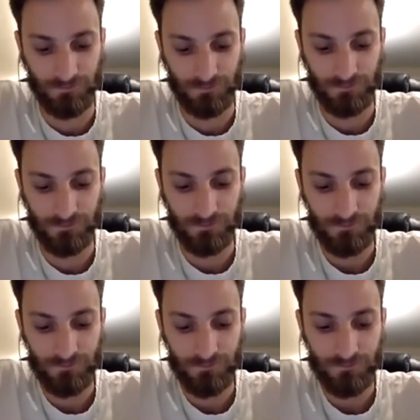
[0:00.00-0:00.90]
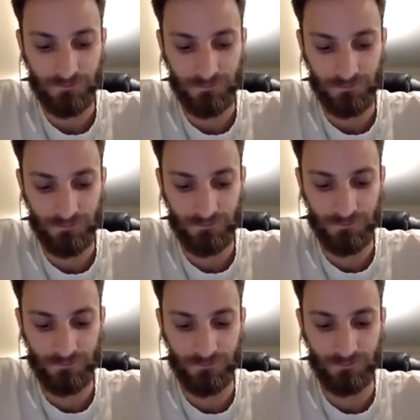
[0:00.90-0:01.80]

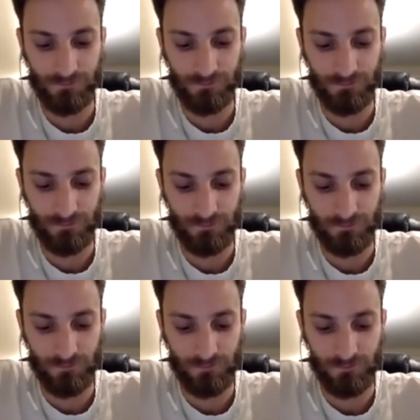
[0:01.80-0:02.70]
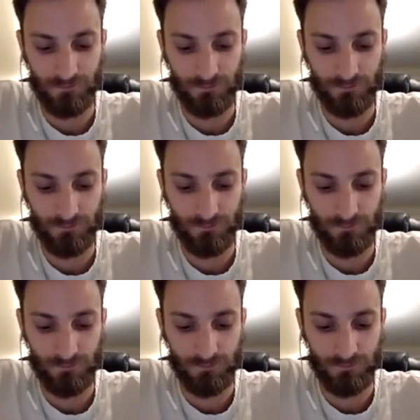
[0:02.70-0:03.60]

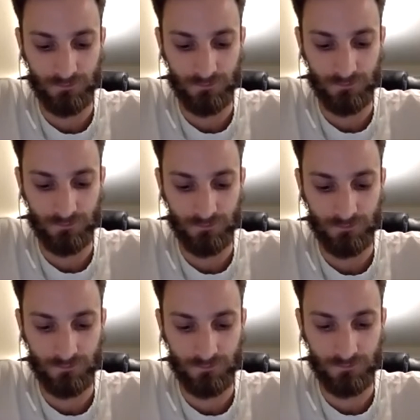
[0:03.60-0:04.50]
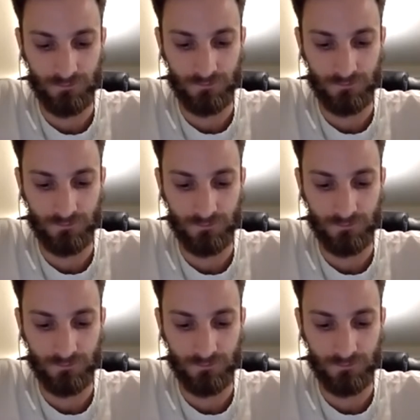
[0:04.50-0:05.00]
(silent)